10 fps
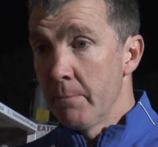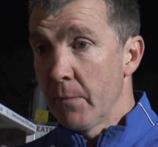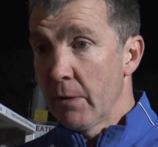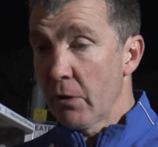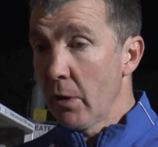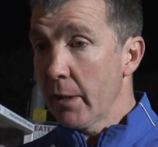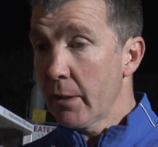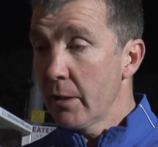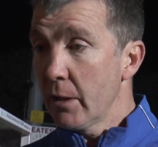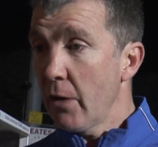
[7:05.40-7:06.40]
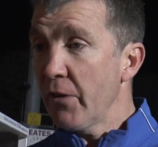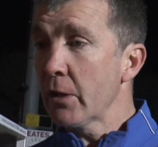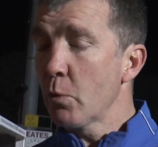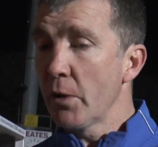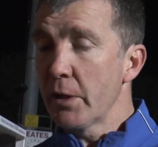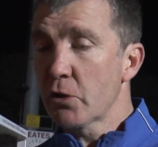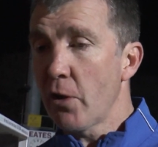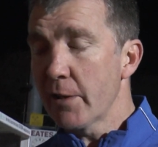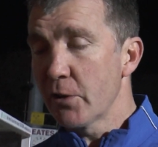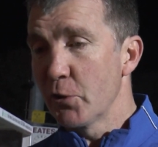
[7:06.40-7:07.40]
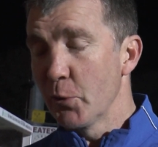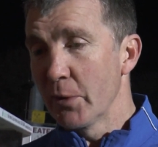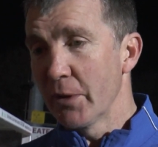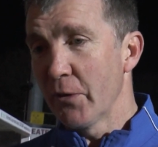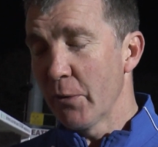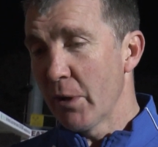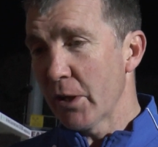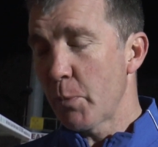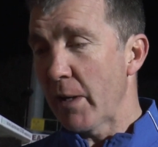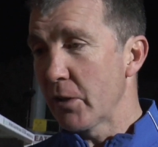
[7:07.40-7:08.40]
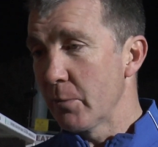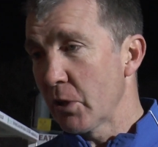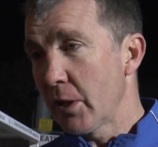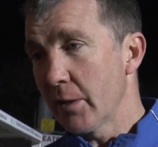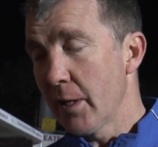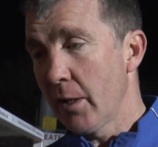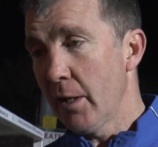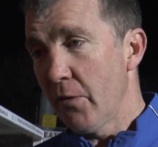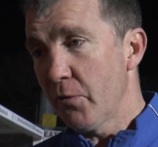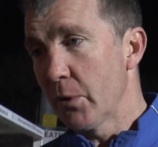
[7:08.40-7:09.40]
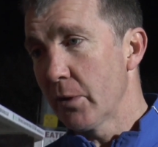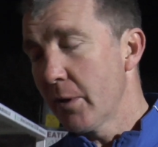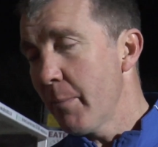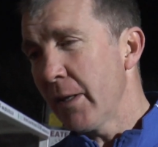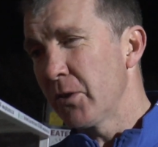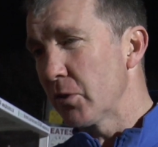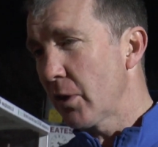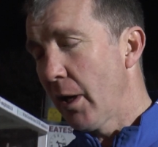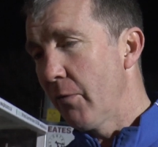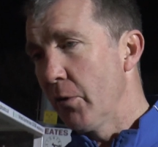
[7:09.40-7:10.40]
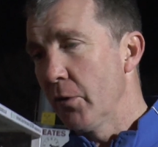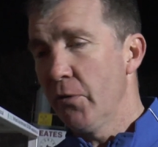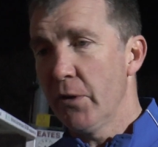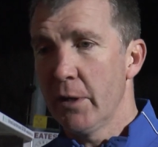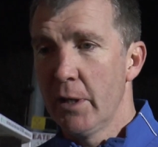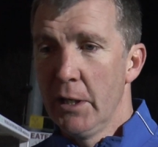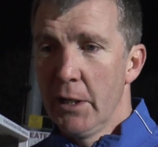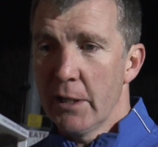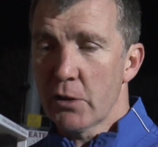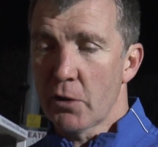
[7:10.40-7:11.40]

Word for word: if you like, I think what they tried to do, we expected them to kick down the left, but the manager's clever enough. He's